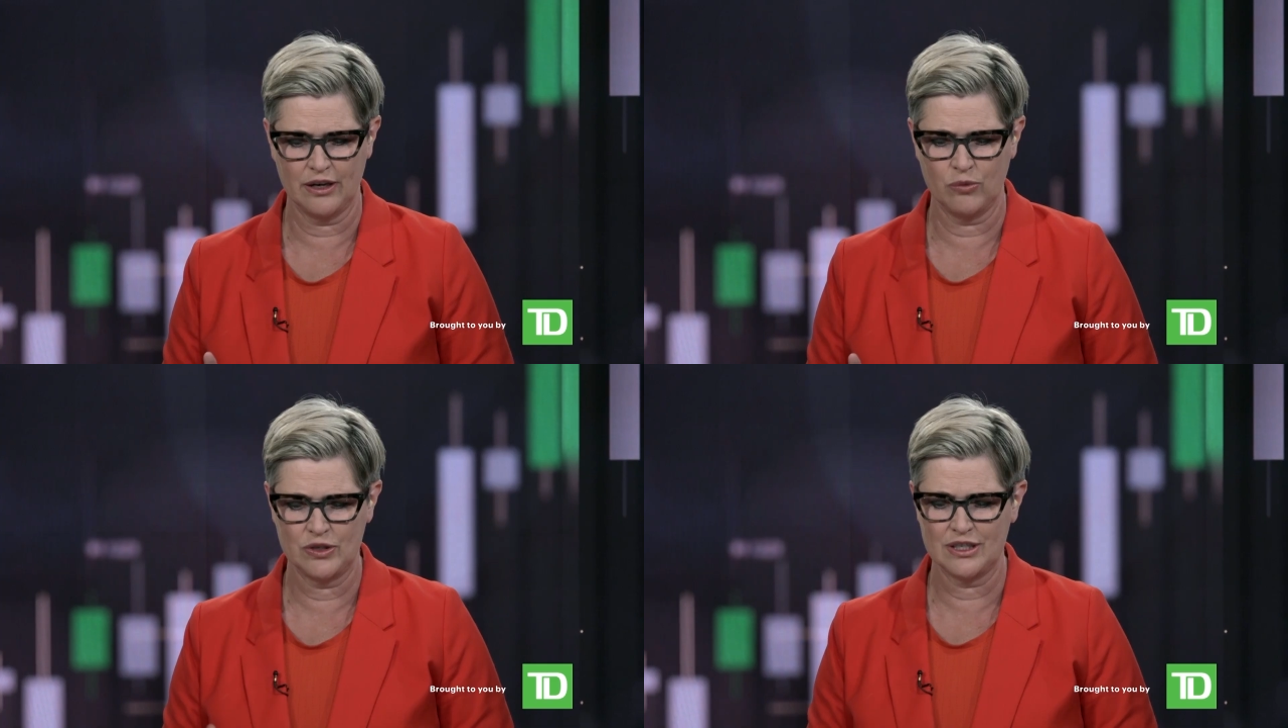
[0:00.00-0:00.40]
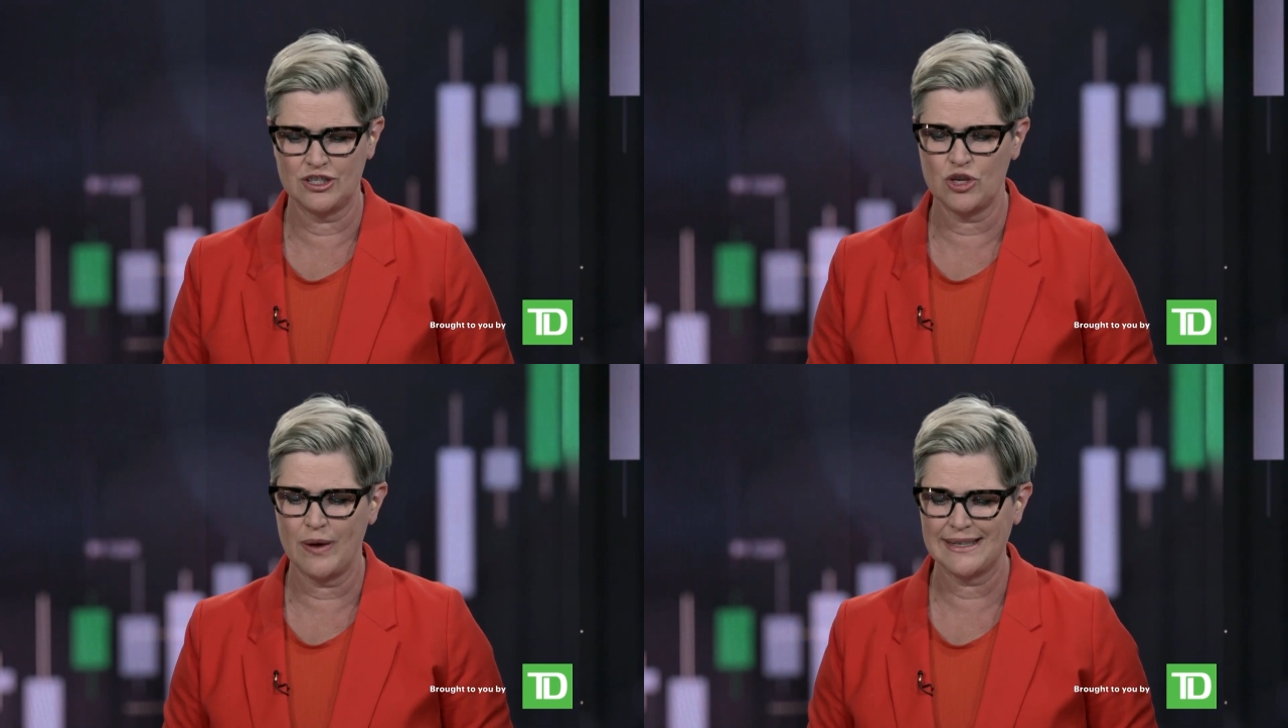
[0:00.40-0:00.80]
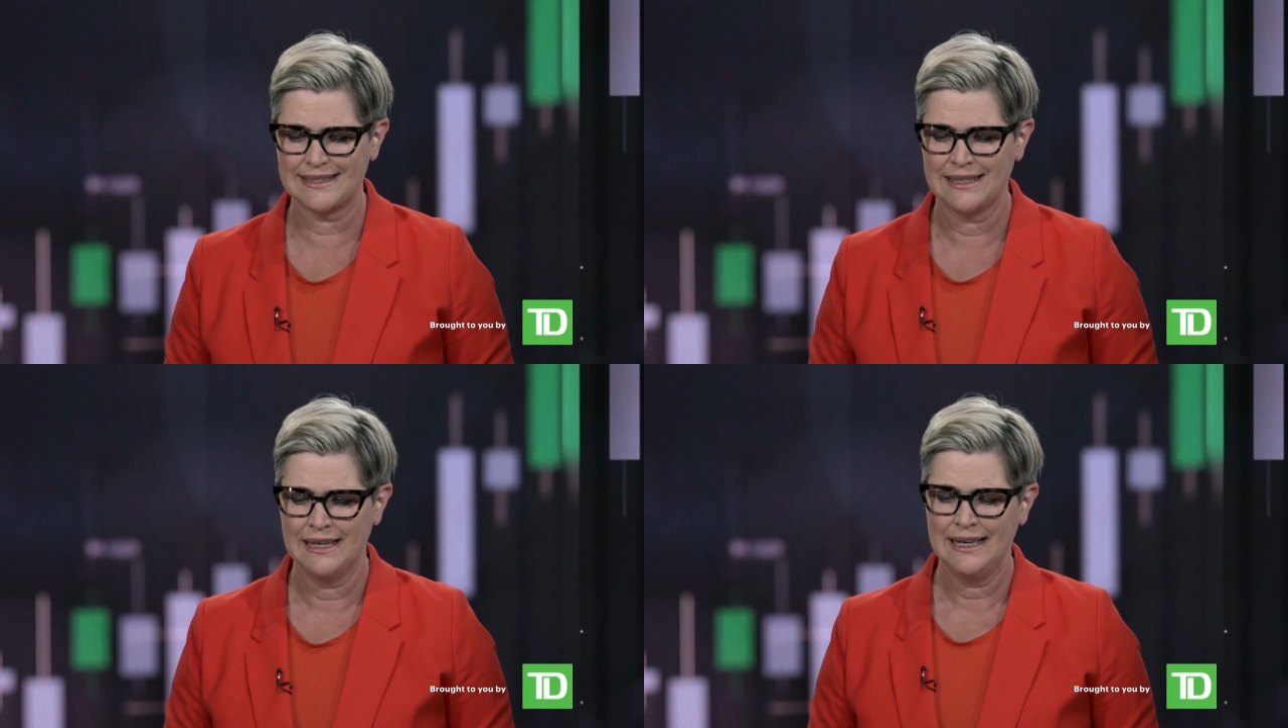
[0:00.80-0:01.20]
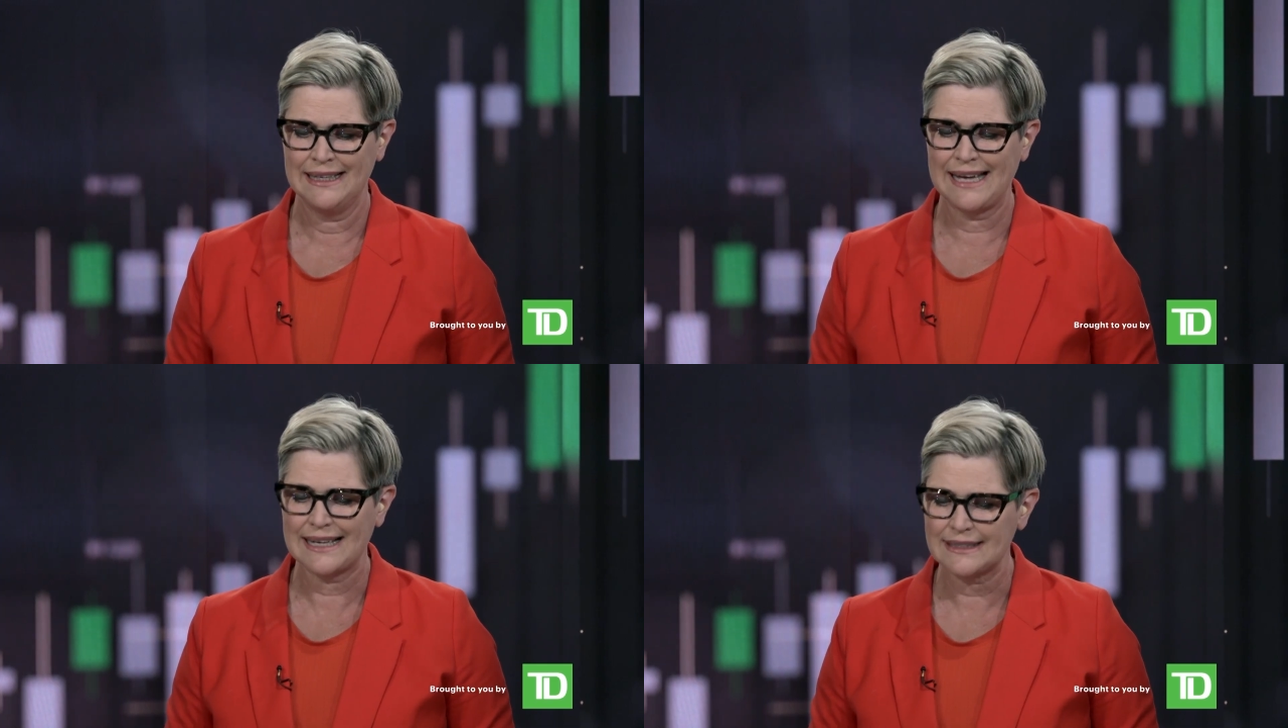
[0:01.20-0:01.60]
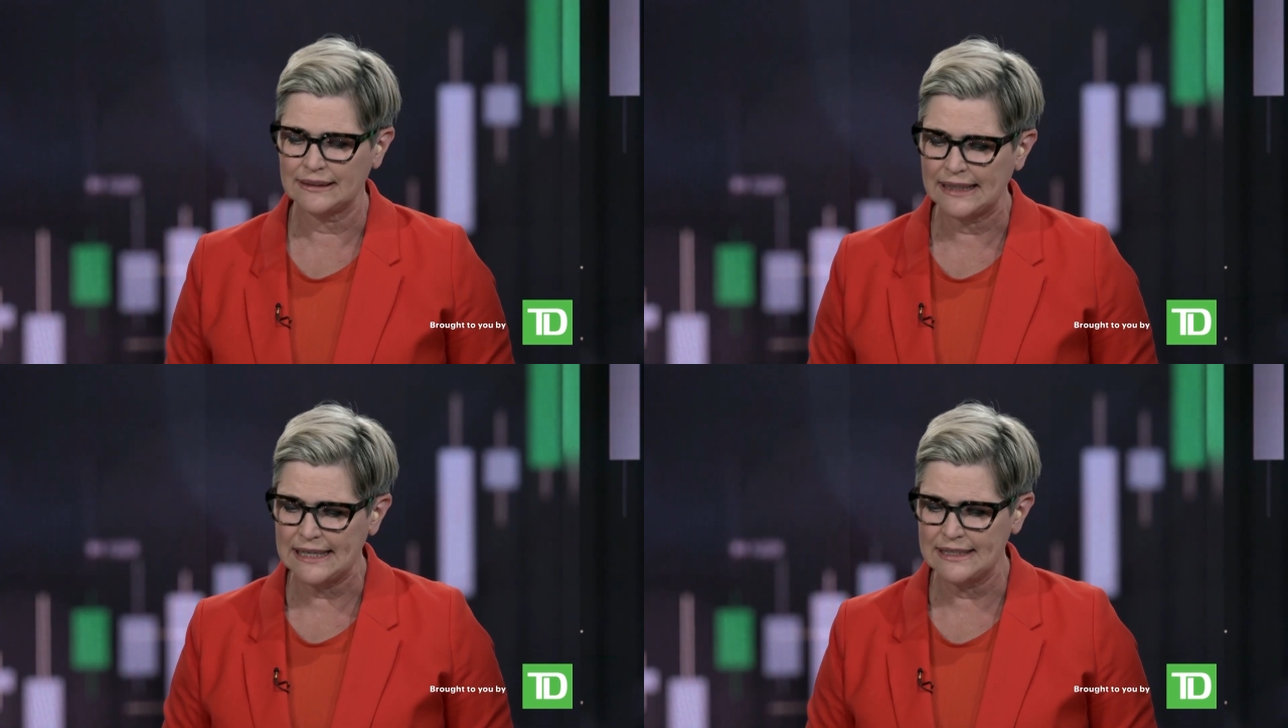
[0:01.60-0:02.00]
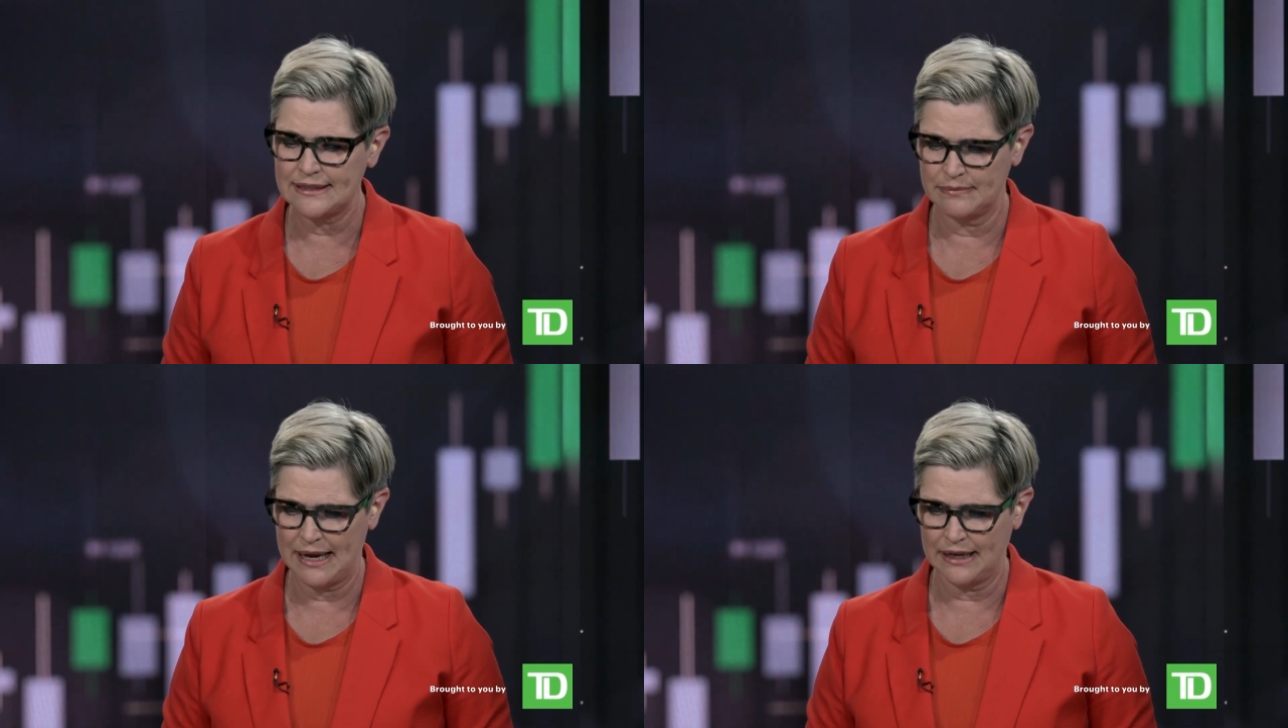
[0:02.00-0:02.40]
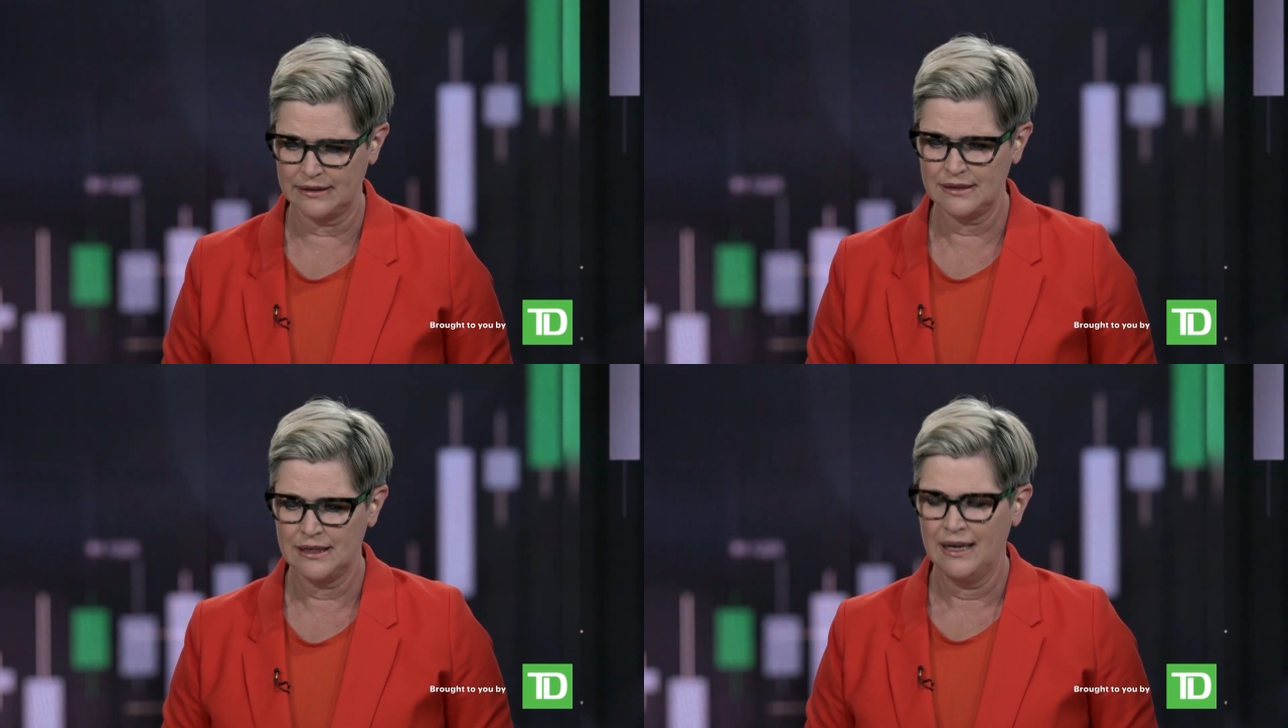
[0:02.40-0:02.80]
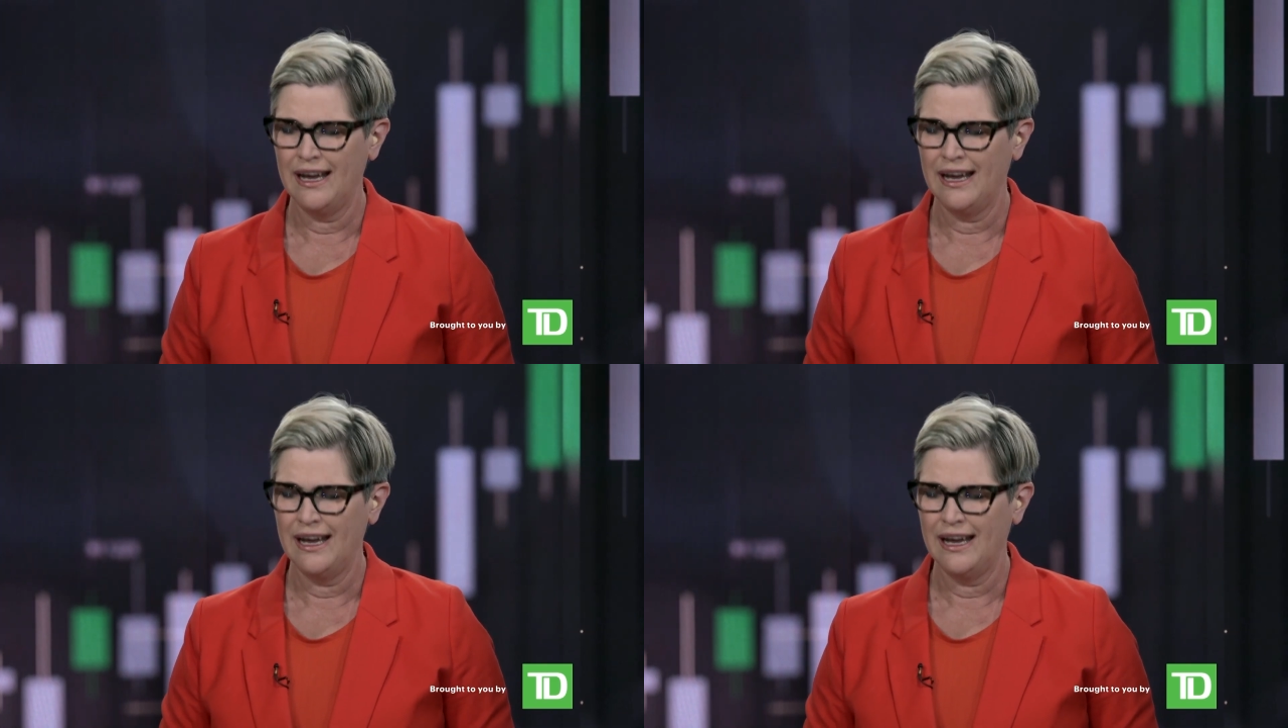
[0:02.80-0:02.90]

which is U.S. gasoline demand.